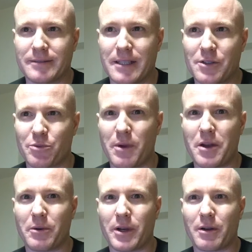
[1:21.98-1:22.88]
his
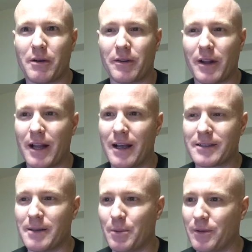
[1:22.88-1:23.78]
rhetoric over the last
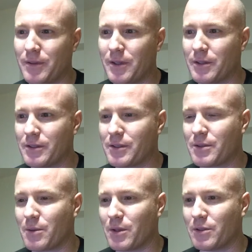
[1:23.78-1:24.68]
couple of
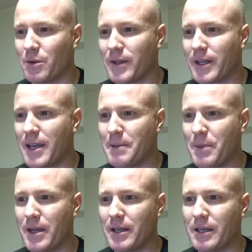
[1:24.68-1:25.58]
years during the
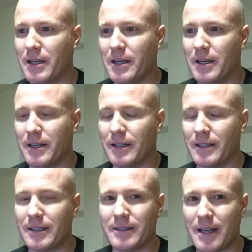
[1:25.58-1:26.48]
campaign.
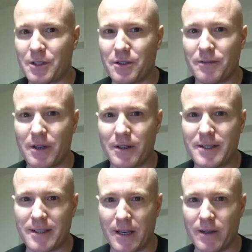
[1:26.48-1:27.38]
He's actually very
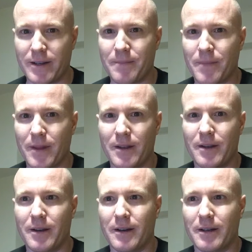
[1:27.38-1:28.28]
scary.
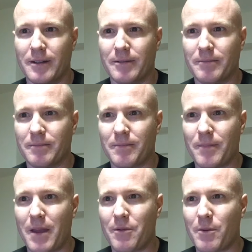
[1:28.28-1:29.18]

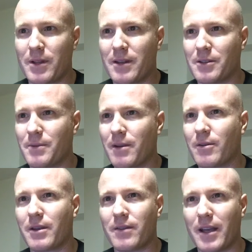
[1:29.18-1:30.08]
Everyone tells me,
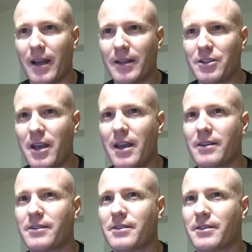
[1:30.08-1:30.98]
oh, give the guy a
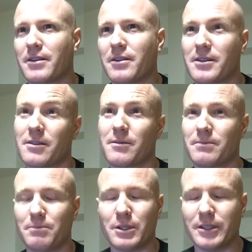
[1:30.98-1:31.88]
chance. You know, he's a
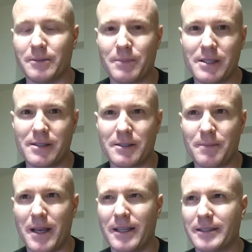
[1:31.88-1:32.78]
brilliant
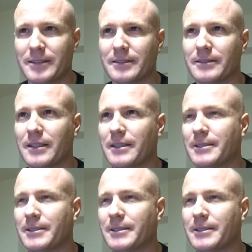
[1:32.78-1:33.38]
businessman, and